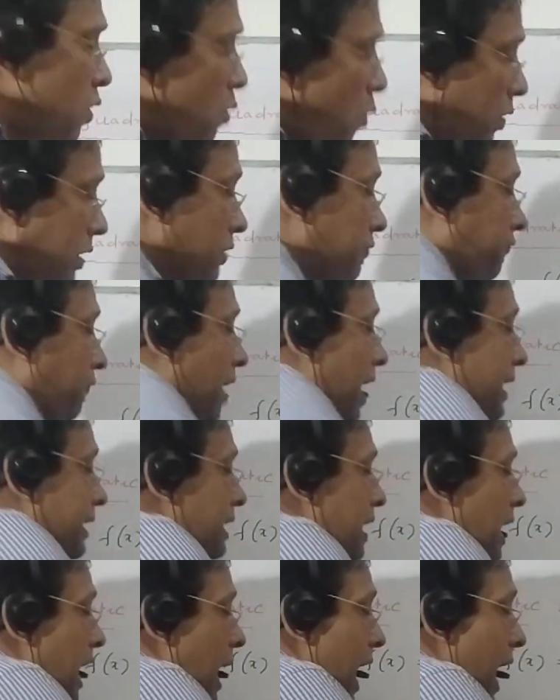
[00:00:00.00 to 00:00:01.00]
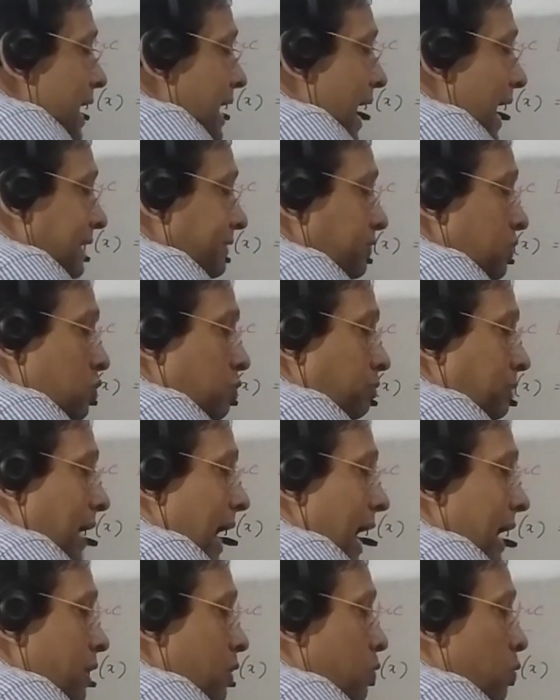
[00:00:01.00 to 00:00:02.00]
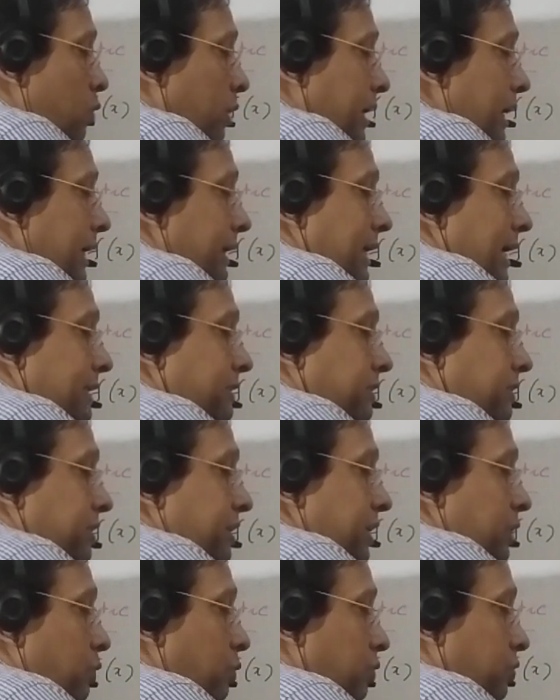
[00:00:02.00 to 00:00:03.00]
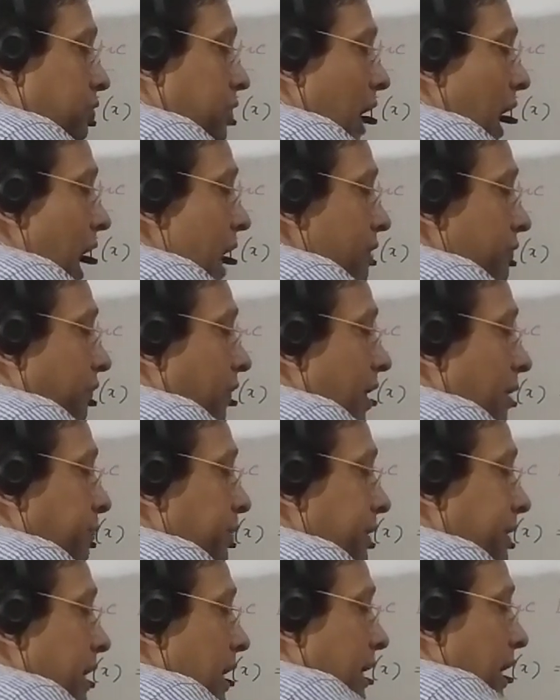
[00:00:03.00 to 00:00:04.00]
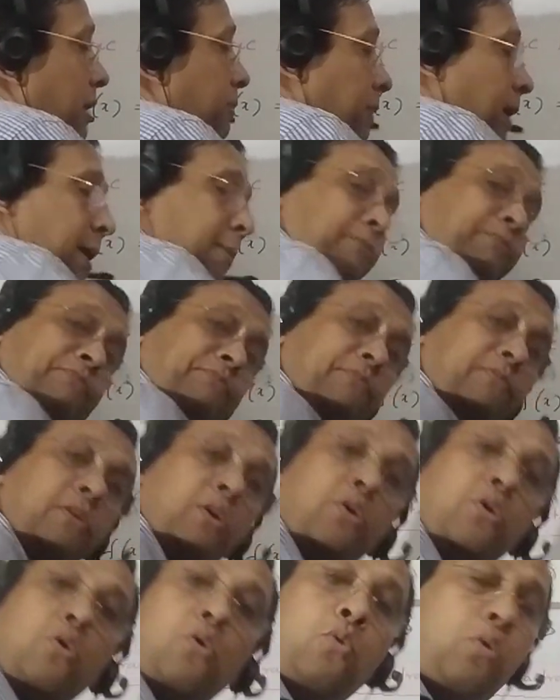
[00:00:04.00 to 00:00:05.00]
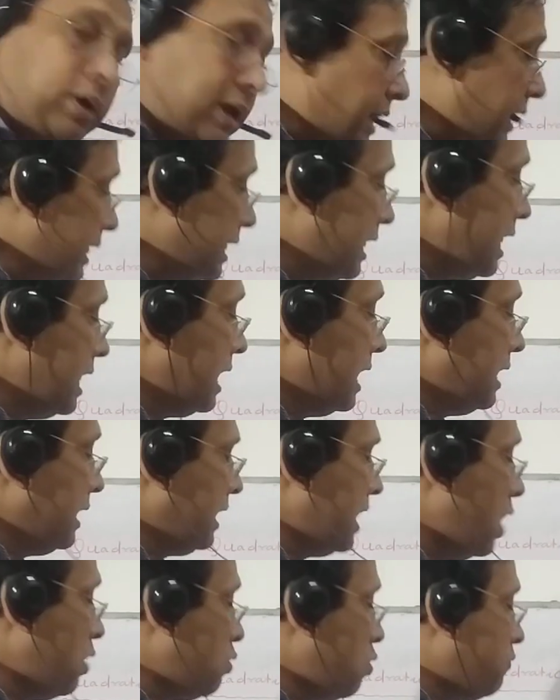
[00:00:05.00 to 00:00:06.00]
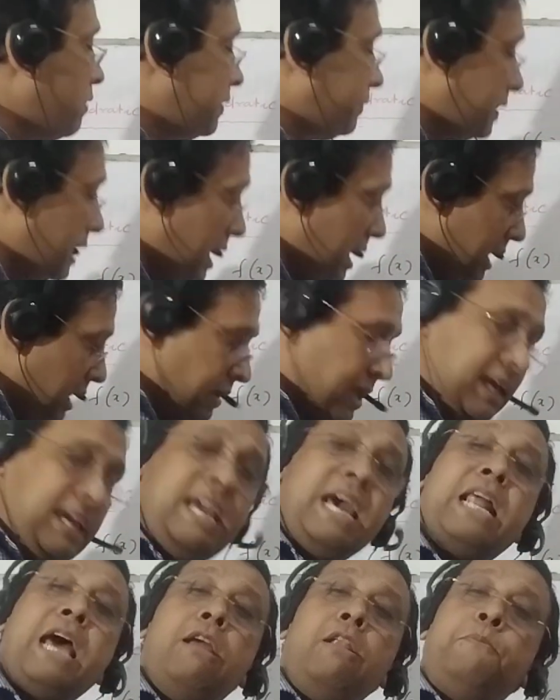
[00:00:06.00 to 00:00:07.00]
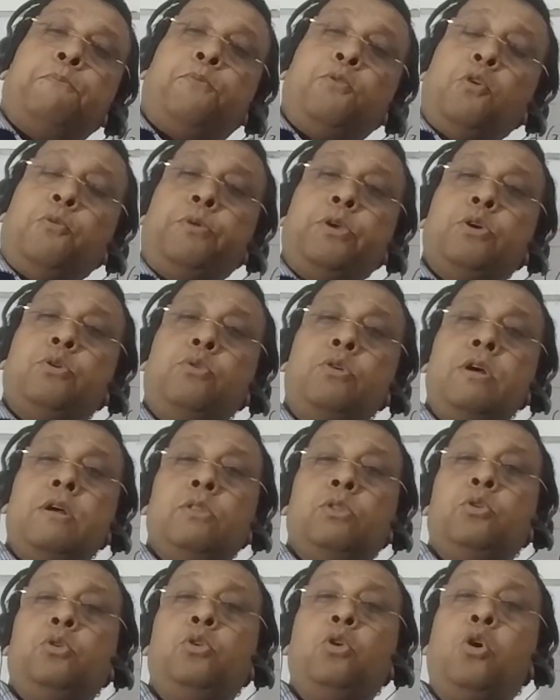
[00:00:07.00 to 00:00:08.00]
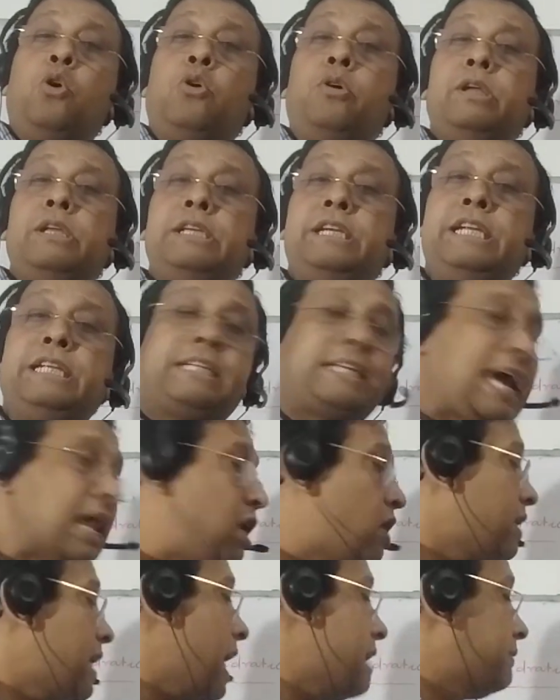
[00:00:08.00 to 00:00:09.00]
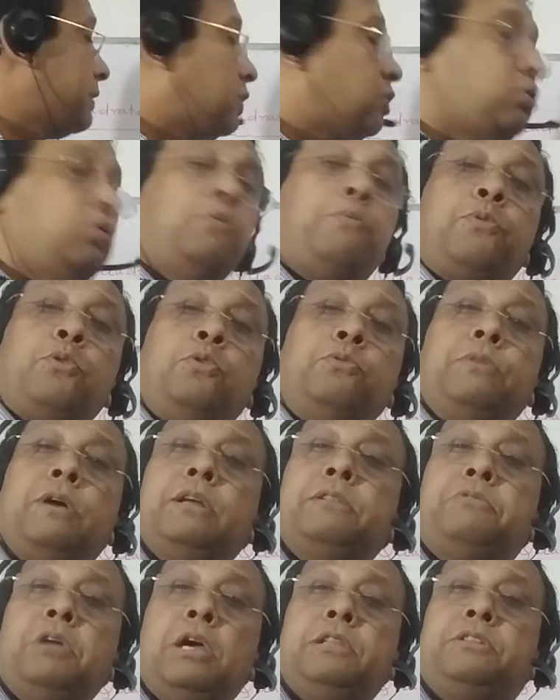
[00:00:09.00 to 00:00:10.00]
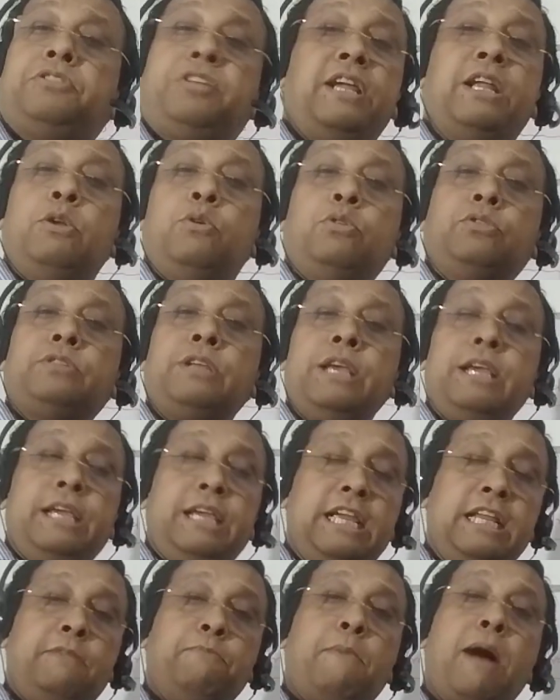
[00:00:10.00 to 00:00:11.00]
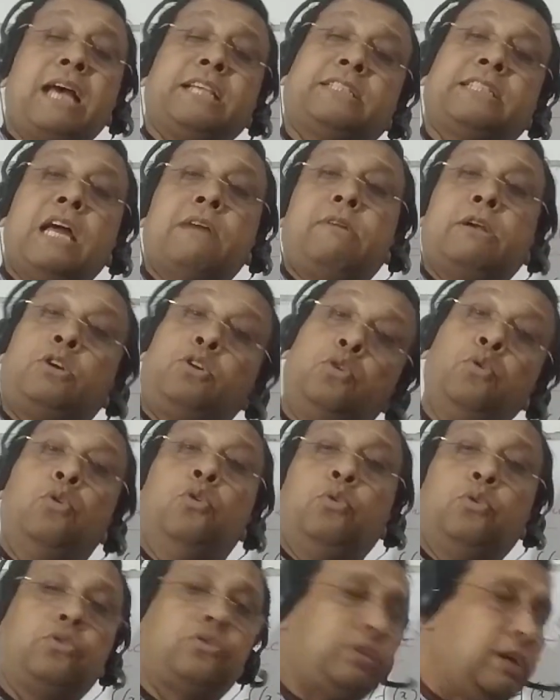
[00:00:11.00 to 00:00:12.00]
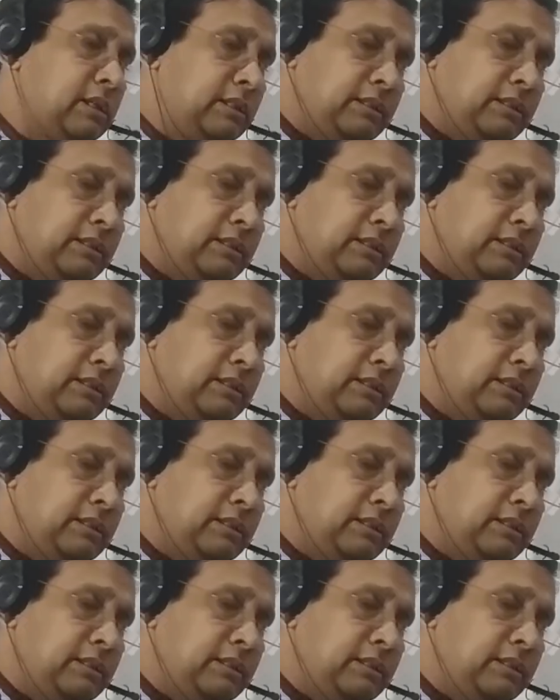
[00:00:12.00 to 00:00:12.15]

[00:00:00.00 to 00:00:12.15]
Okay, fine. I assume that okay, it has three roots: alpha, beta, gamma. Okay. Now over the here I will prove you. No, it cannot have a the three roots. It must have a two roots.